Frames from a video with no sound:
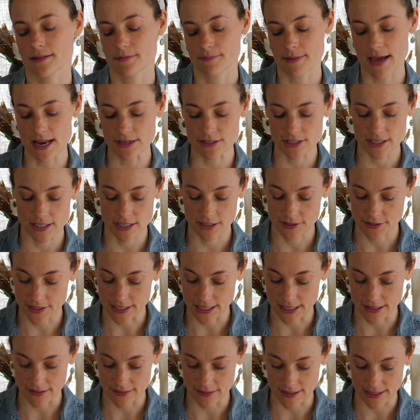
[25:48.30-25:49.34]
the magic
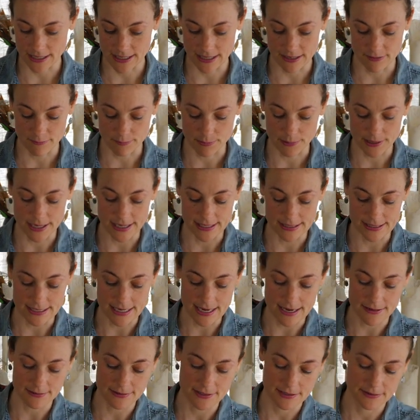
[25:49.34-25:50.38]
ingredient that kind of breaks it
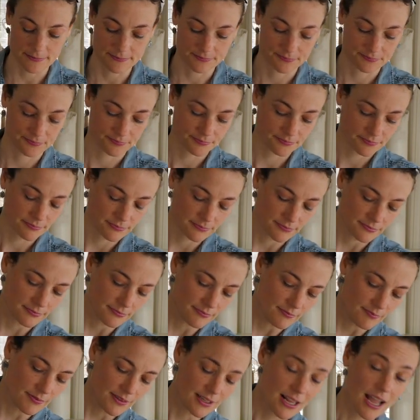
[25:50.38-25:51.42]
out.
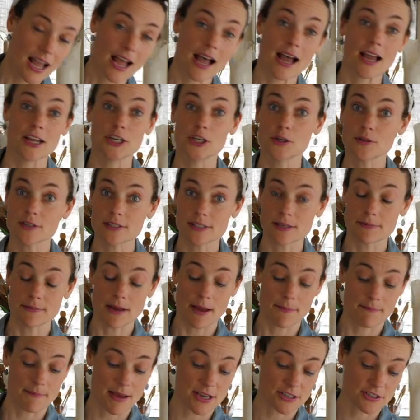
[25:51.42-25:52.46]
Notice I'm
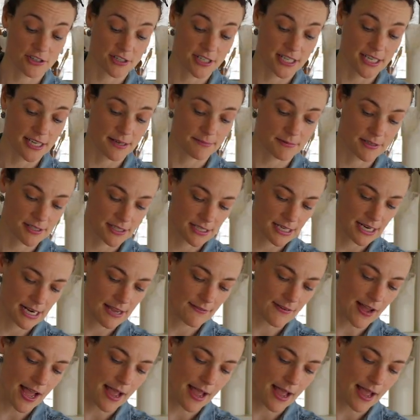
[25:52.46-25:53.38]
not measuring, I'm just kind of